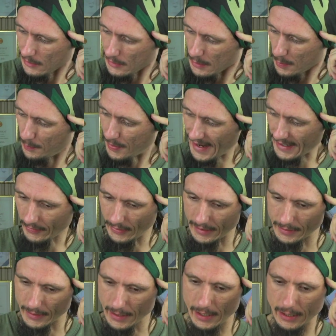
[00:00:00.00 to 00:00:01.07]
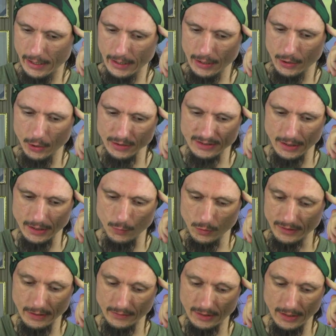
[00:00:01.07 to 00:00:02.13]
Back then, of course, I
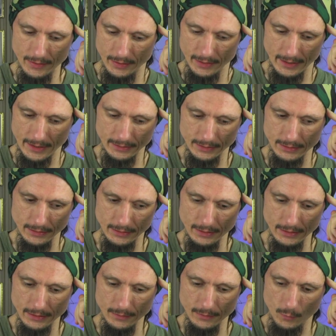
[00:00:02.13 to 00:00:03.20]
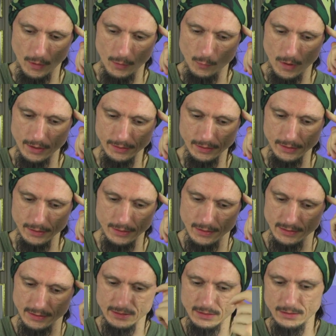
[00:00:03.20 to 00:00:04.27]
wouldn't have done that weren't I in
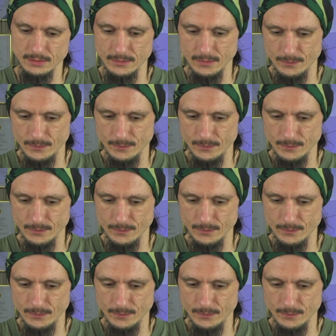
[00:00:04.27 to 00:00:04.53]
this